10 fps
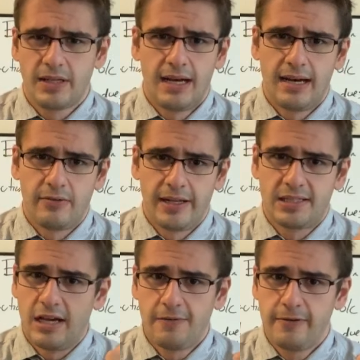with God, right?
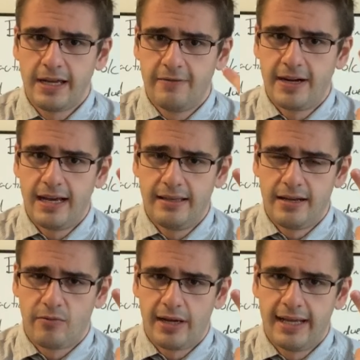Suffering and
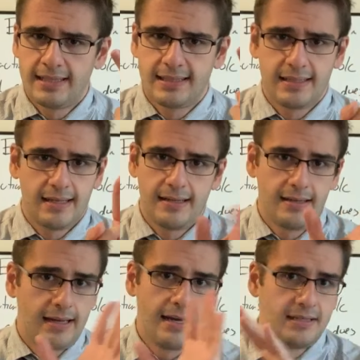violating rights,
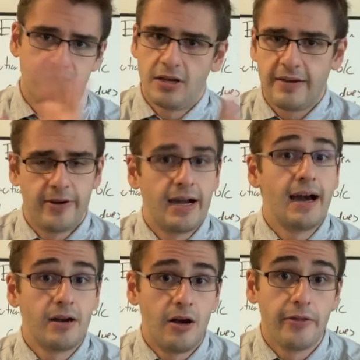I didn't talk about
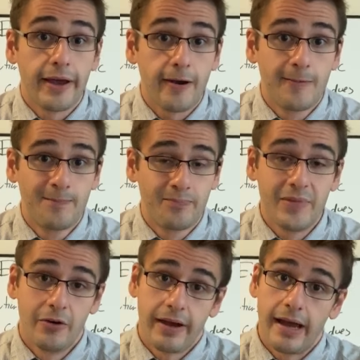God at all there,
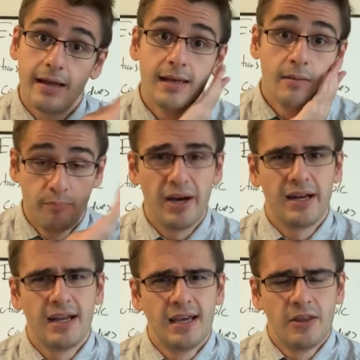okay?
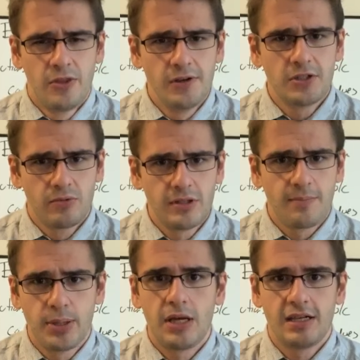But those are
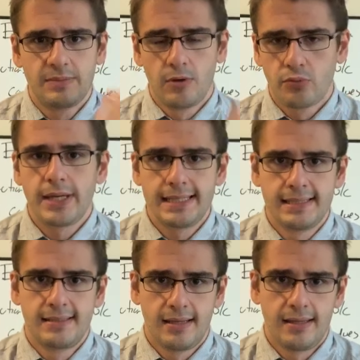really plausible
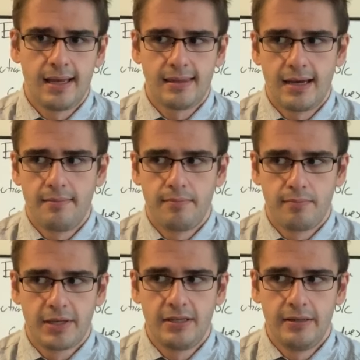reasons to think that
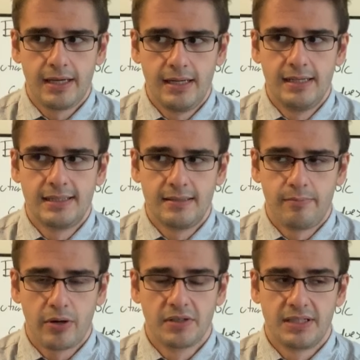killing an
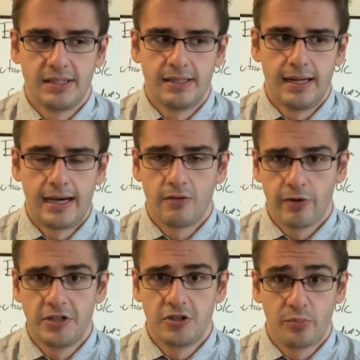innocent person out
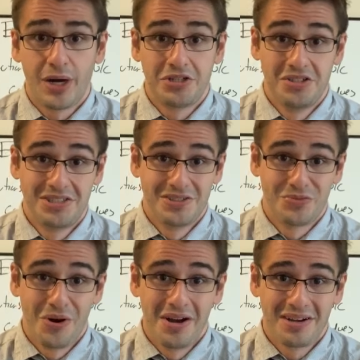of racial prejudice is
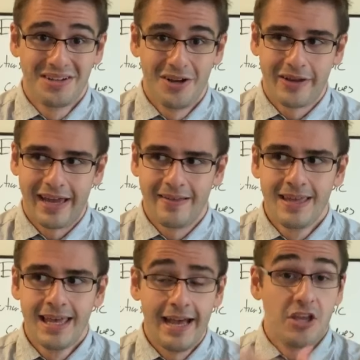wrong, okay?
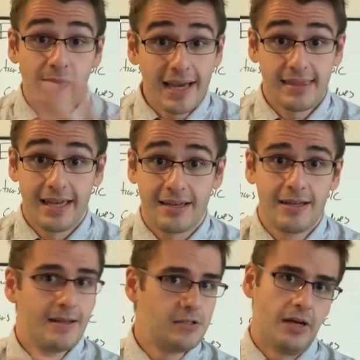And you might think,
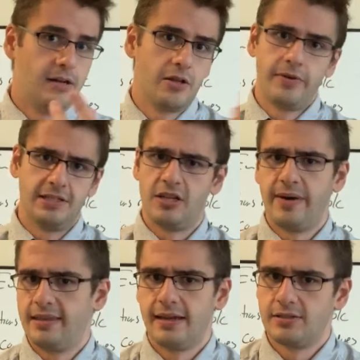another reason you
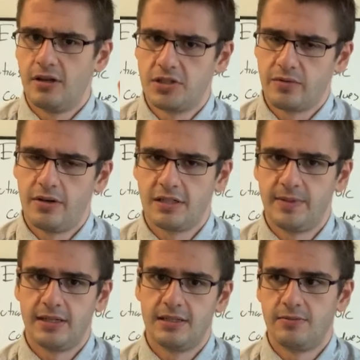might think it's also wrong is
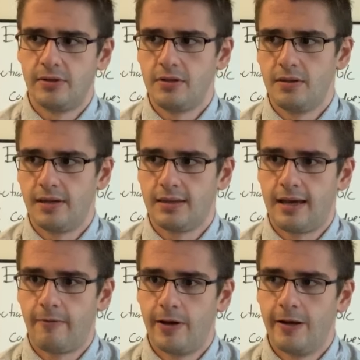because, well, you think
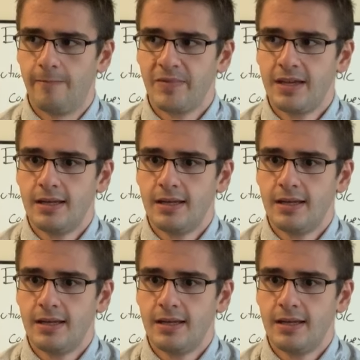that, well,